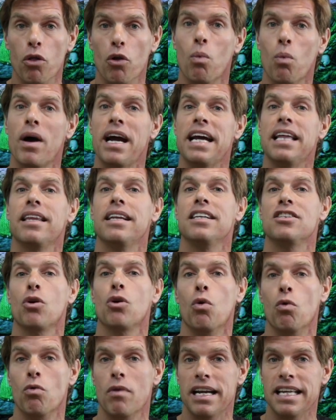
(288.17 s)
the way that it's
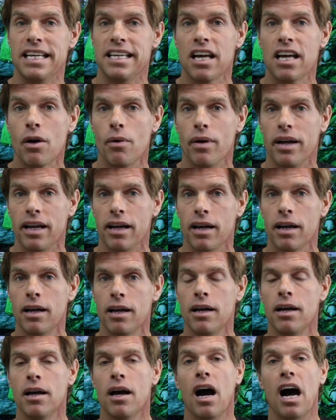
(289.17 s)
already going.
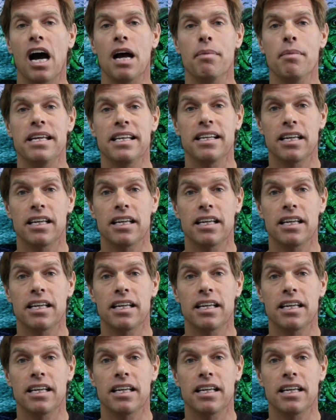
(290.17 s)
I mean